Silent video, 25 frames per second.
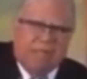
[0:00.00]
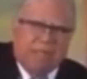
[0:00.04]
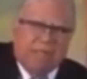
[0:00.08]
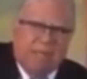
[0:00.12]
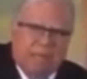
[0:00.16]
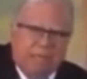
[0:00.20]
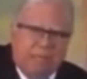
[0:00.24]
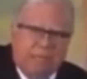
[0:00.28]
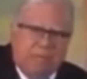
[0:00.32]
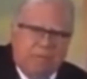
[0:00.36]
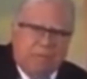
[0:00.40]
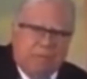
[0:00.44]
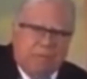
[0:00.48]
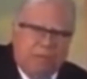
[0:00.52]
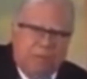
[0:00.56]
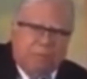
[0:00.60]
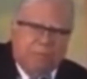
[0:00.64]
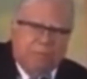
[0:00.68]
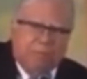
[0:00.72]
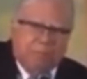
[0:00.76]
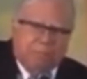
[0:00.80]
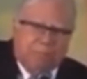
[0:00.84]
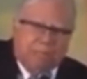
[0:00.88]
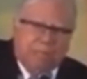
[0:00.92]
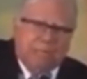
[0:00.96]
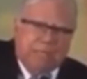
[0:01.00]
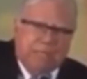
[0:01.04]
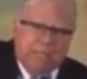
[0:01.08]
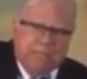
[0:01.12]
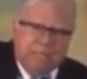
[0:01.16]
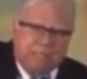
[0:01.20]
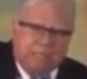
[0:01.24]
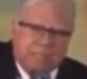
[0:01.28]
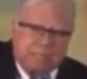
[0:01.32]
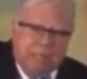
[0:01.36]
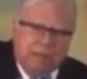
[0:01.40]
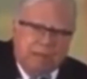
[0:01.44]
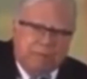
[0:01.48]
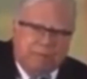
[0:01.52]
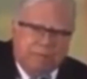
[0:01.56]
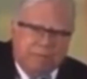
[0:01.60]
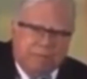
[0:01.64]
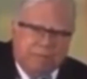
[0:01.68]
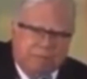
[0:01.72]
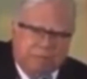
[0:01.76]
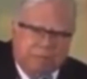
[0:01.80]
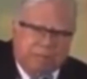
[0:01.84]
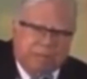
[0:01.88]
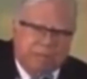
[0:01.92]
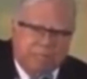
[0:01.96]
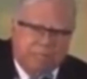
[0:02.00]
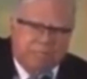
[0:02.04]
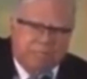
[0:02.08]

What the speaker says: Donald Trump has done in his life has been a